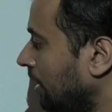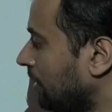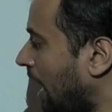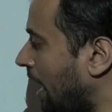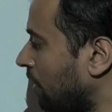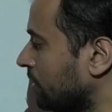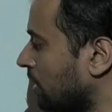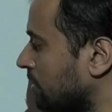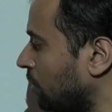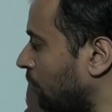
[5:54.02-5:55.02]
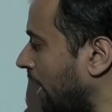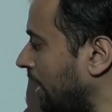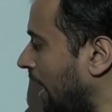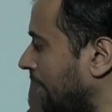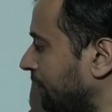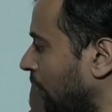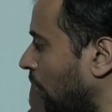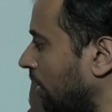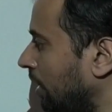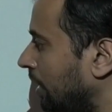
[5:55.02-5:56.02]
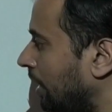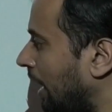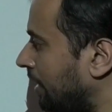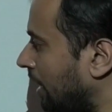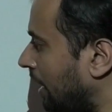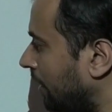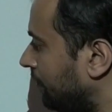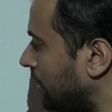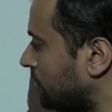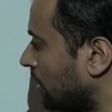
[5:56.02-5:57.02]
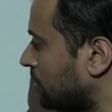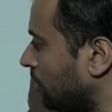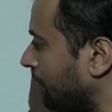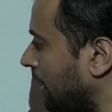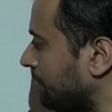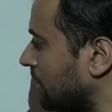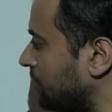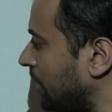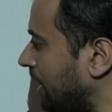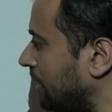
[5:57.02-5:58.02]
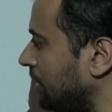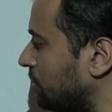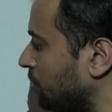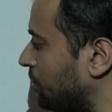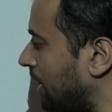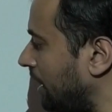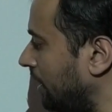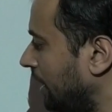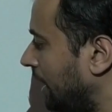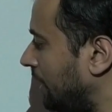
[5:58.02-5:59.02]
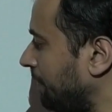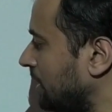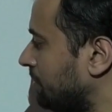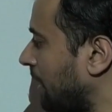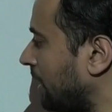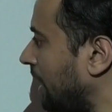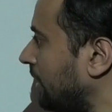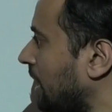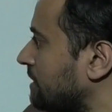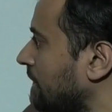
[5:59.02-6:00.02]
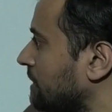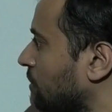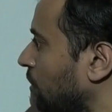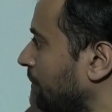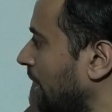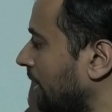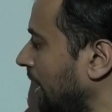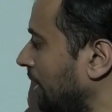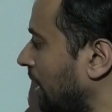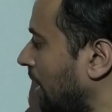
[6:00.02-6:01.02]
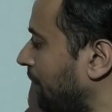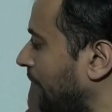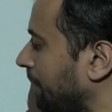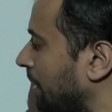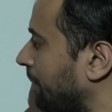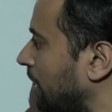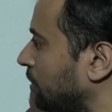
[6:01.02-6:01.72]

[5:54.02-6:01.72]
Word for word: the arrows also 1 and 4 and uh, this also becomes unshaded these two shaded it means my correct answer is going to be again uh, frame number